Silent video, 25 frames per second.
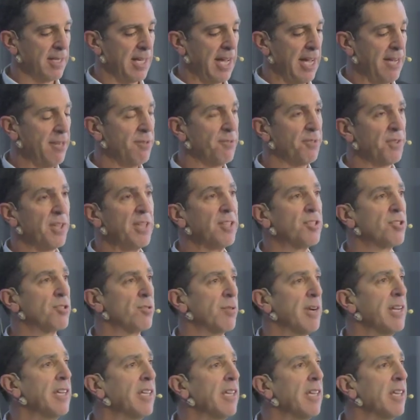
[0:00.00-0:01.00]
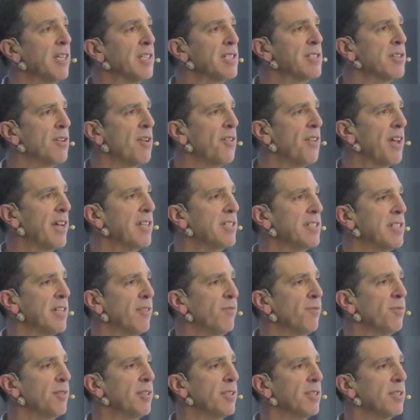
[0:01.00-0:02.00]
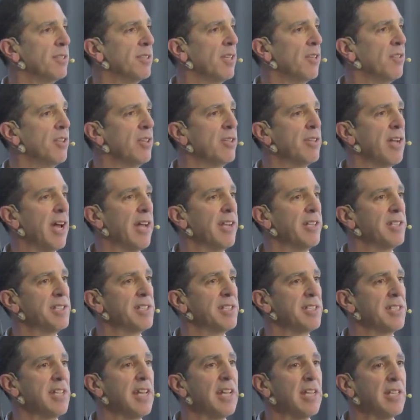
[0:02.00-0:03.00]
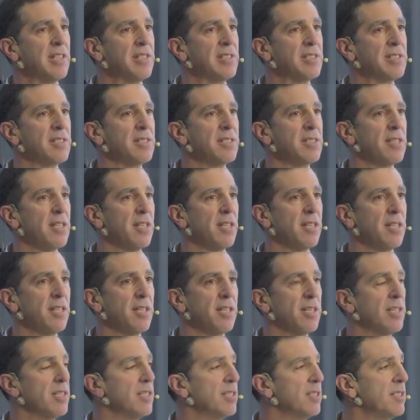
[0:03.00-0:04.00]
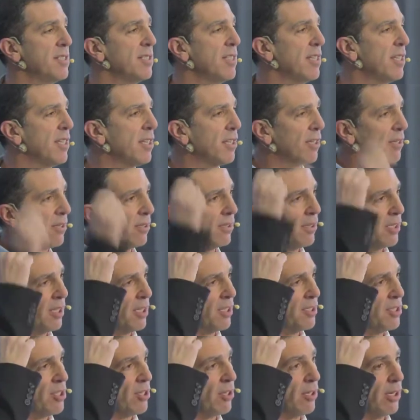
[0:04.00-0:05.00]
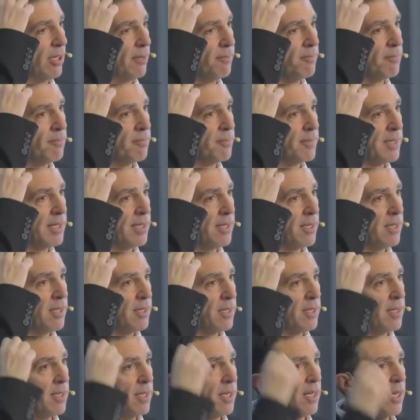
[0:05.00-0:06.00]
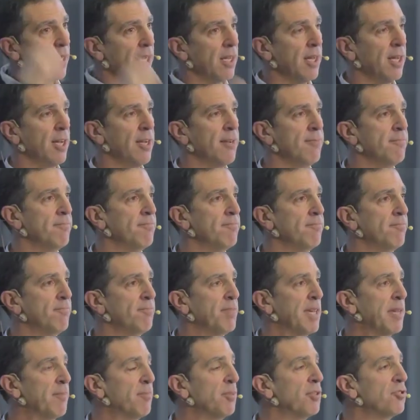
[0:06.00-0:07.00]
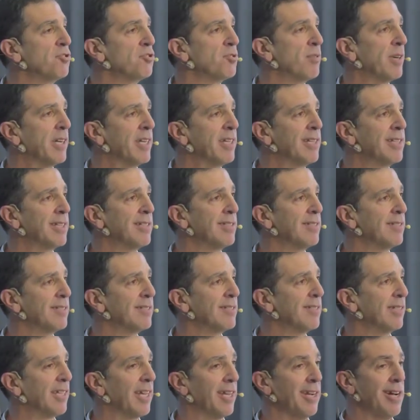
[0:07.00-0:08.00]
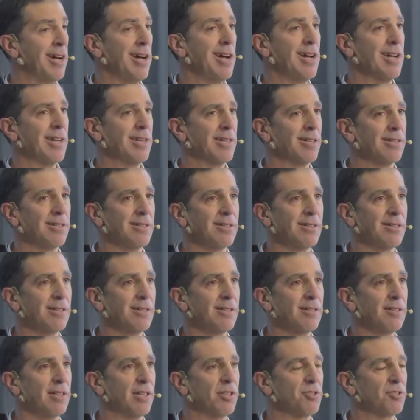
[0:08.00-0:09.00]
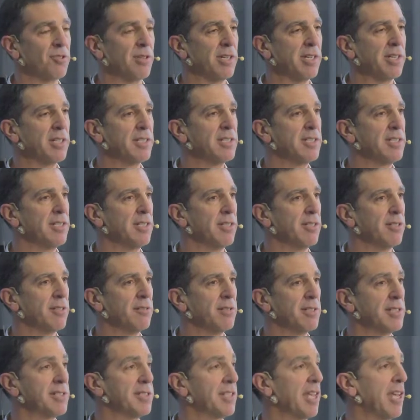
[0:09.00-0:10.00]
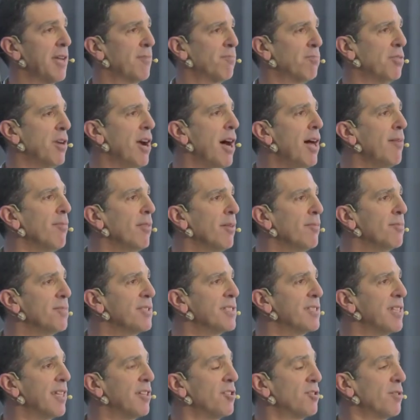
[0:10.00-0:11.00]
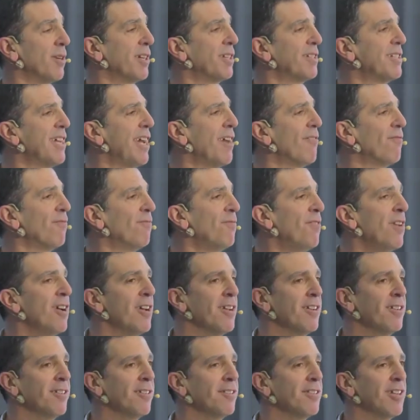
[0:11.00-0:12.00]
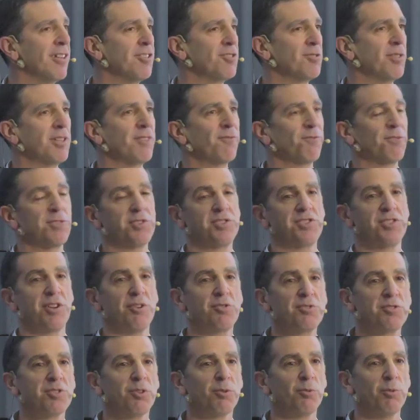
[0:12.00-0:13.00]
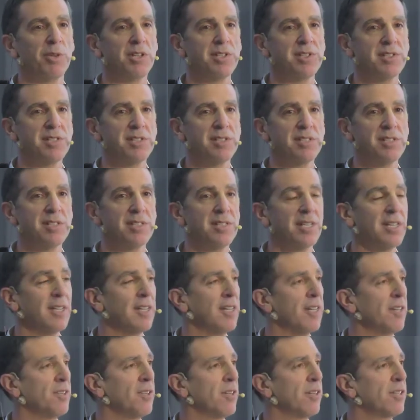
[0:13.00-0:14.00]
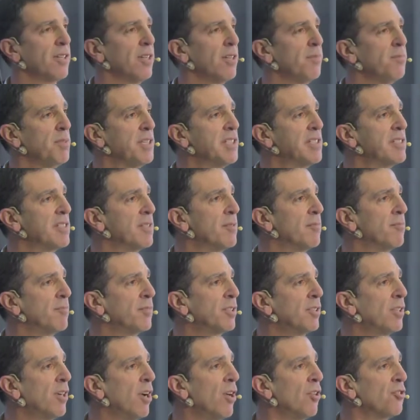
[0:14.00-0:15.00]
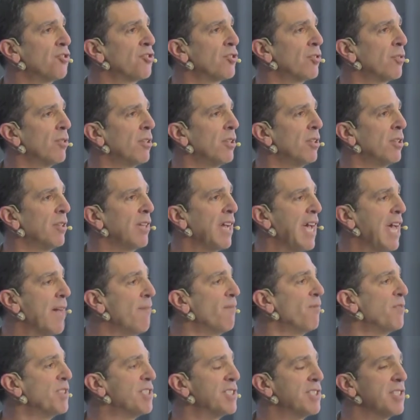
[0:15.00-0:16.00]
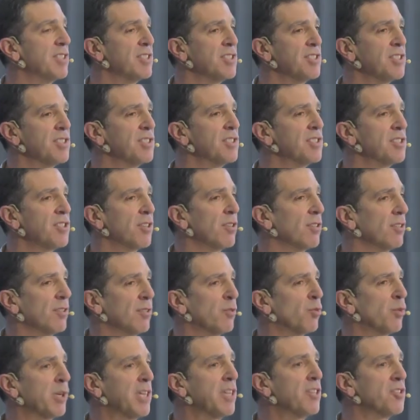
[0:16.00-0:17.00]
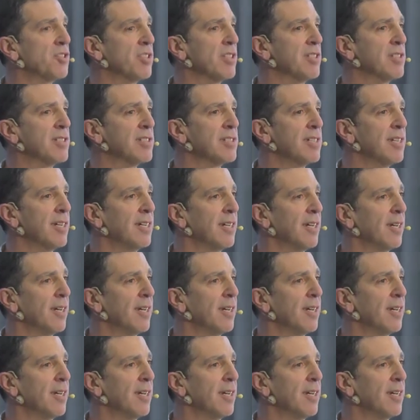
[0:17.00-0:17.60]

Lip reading: I don't think drinking is all that different in the United States than it is here in Europe. People drink to get high. They drink to escape problems. They drink to have fun. They drink for social reasons. There could be some cultural emphasis in certain regions,